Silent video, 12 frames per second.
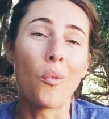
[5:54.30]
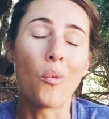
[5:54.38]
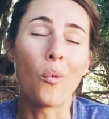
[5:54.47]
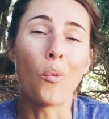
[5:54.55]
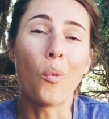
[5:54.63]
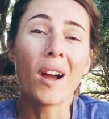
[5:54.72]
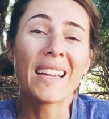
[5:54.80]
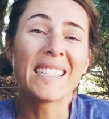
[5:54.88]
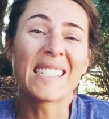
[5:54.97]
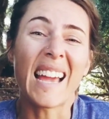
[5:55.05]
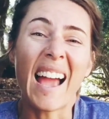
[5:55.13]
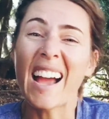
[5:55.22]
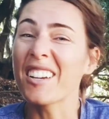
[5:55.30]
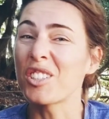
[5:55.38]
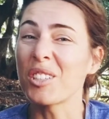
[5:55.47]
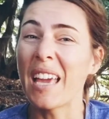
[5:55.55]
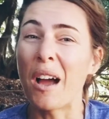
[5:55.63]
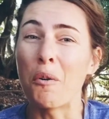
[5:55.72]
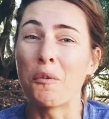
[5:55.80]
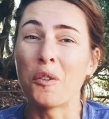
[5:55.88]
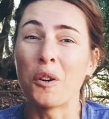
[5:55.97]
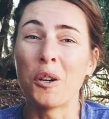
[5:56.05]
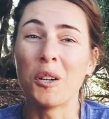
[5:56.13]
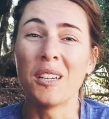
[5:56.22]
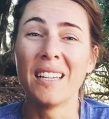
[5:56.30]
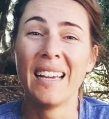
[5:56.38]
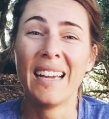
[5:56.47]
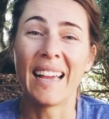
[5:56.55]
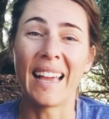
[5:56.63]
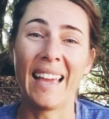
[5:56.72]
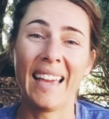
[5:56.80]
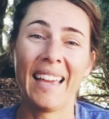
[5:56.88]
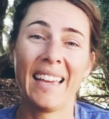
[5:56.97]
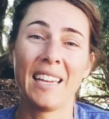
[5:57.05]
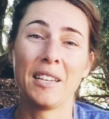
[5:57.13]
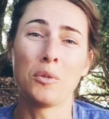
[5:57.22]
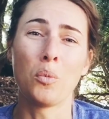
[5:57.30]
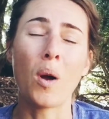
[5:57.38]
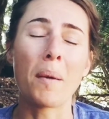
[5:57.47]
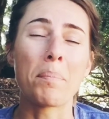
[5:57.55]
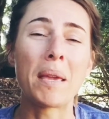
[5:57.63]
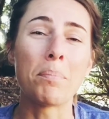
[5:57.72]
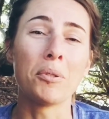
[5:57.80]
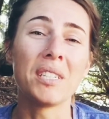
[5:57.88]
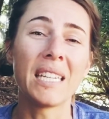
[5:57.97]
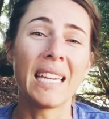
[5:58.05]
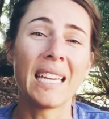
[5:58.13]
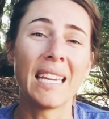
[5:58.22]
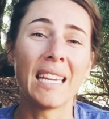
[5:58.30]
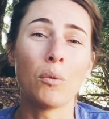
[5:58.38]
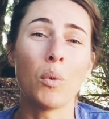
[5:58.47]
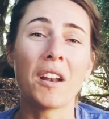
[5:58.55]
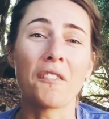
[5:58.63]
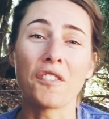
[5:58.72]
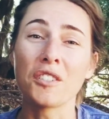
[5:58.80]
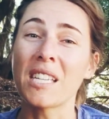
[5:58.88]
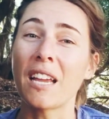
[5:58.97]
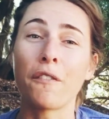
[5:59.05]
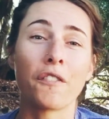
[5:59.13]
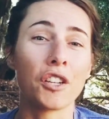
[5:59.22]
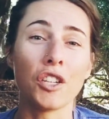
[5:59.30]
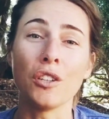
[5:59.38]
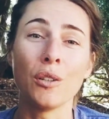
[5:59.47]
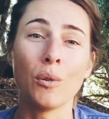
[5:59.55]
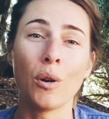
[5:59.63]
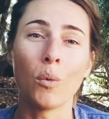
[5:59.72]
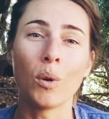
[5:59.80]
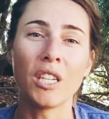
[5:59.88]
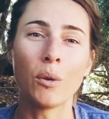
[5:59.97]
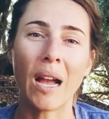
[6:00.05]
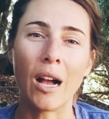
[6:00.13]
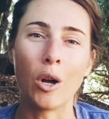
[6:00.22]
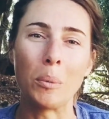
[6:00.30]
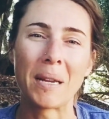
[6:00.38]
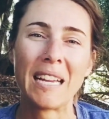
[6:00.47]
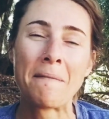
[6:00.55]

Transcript: what is actually helpful and what people need, what it feels like for you when you help.